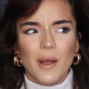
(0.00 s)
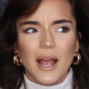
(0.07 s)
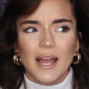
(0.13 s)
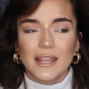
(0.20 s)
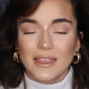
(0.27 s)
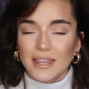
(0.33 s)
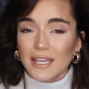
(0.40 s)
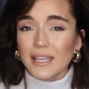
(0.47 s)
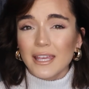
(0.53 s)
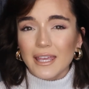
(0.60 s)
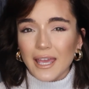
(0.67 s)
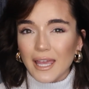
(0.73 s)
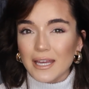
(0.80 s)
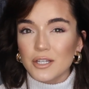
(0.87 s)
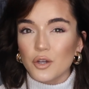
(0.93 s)
I think
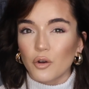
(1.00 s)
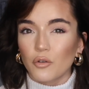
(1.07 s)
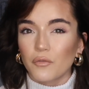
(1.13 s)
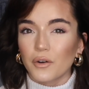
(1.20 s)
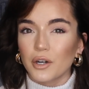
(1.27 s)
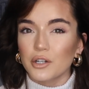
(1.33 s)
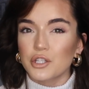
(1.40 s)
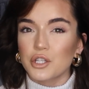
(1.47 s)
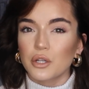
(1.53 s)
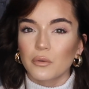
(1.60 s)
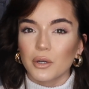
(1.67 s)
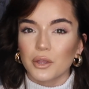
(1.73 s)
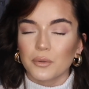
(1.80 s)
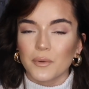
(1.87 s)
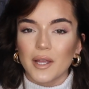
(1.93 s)
gained over
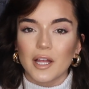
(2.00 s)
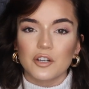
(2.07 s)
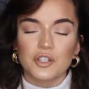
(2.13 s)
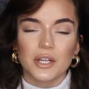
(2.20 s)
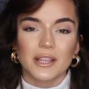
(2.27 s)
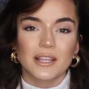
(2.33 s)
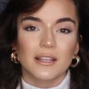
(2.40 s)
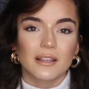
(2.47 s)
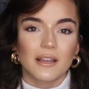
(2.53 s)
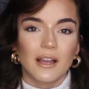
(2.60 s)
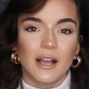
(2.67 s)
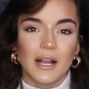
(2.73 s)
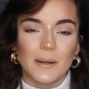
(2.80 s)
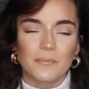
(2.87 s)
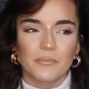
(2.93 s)
200 or 300,
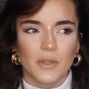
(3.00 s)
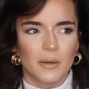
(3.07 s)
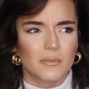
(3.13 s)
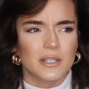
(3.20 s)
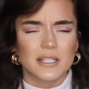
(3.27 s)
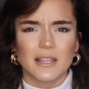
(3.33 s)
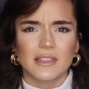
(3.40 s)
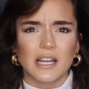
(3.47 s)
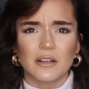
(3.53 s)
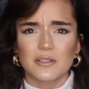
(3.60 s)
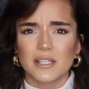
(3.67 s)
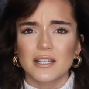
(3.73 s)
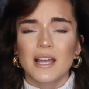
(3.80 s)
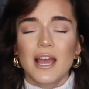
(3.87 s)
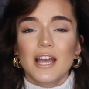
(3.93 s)
almost
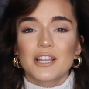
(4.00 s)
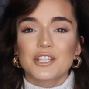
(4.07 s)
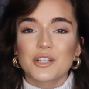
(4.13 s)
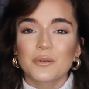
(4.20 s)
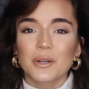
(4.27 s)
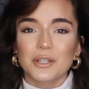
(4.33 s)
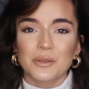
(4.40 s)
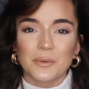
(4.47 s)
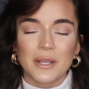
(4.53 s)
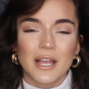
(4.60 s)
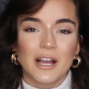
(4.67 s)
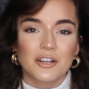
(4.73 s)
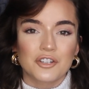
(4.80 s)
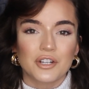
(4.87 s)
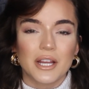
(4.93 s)
1,000, 200 or
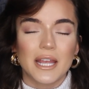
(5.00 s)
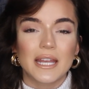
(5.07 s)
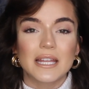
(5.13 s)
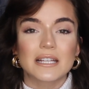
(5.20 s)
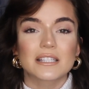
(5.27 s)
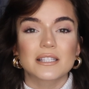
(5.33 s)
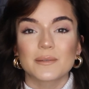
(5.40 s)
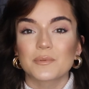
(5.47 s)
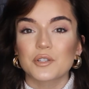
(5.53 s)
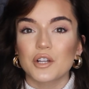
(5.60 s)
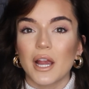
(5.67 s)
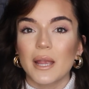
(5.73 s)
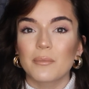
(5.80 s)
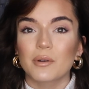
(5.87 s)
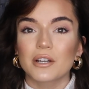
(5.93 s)
300
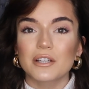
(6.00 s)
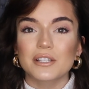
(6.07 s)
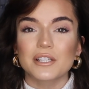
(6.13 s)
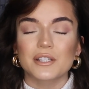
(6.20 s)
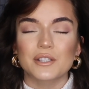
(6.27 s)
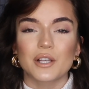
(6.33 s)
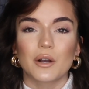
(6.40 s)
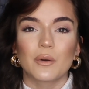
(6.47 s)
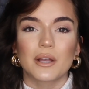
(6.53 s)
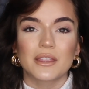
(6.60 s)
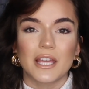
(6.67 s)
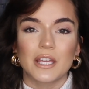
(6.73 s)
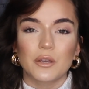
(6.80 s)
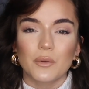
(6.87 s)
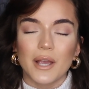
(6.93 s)
subscribers. So
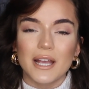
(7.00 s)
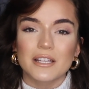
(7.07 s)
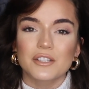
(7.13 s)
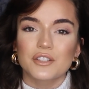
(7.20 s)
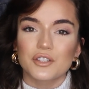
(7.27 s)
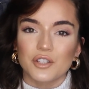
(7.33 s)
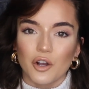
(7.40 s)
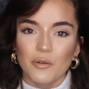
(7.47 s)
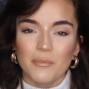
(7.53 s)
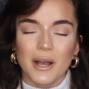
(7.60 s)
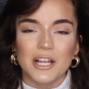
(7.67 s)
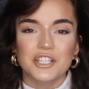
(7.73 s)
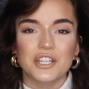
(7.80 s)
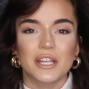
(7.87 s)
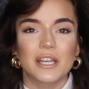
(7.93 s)
thank you guys so
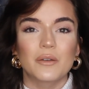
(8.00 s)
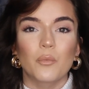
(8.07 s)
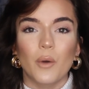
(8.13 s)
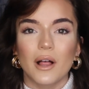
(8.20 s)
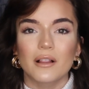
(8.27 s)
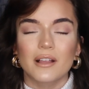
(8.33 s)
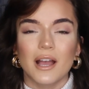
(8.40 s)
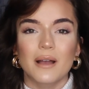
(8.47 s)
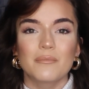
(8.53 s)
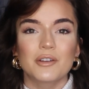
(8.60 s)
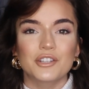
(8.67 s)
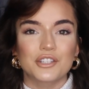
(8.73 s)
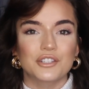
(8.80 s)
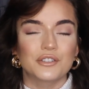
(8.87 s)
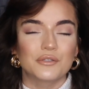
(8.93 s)
much and welcome
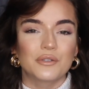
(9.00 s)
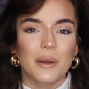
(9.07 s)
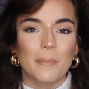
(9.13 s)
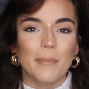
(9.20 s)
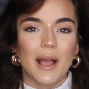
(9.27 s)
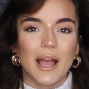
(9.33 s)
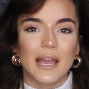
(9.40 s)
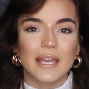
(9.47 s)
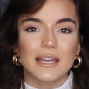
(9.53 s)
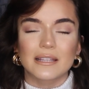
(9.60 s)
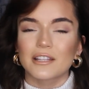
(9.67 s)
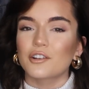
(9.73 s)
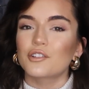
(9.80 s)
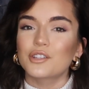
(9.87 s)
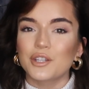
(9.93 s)
to my
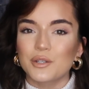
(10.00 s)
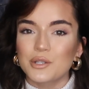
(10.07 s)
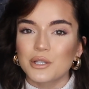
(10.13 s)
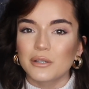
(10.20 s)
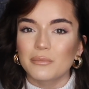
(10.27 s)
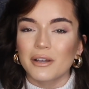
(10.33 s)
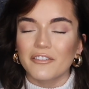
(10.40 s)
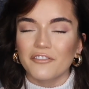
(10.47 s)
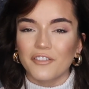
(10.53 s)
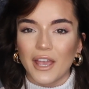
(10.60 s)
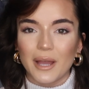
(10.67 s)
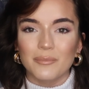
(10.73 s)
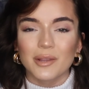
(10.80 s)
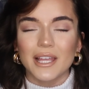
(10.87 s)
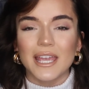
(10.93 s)
little YouTube
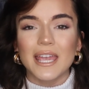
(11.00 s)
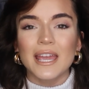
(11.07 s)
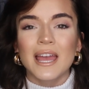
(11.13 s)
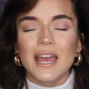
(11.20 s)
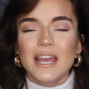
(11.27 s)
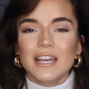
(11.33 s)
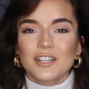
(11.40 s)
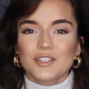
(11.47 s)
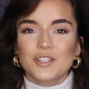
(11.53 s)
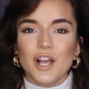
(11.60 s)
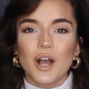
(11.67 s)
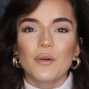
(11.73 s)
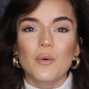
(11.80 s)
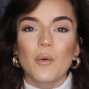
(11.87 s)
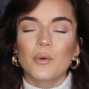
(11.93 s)
family.
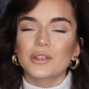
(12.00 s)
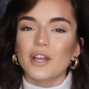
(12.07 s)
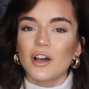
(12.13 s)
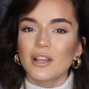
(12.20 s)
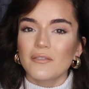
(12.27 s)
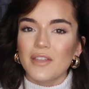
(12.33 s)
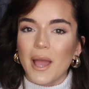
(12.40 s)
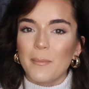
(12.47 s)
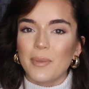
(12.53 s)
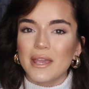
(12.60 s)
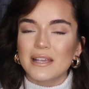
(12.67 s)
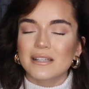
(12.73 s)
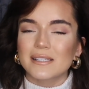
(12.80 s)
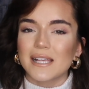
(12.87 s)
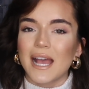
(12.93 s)
So with all of that
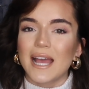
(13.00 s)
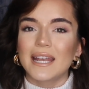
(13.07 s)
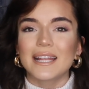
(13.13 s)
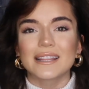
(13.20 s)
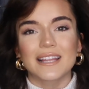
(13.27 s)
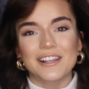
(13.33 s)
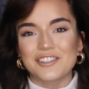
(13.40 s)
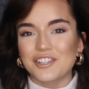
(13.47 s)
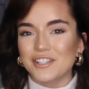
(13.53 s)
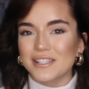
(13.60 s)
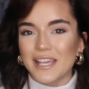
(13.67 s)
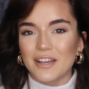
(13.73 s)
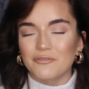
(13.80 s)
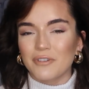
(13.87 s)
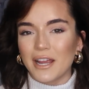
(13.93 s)
being said, let's just
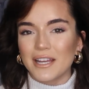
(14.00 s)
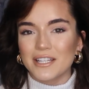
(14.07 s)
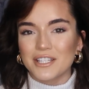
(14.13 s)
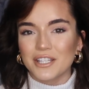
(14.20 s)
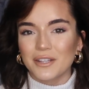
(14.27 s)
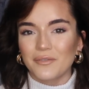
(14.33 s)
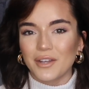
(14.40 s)
get right into the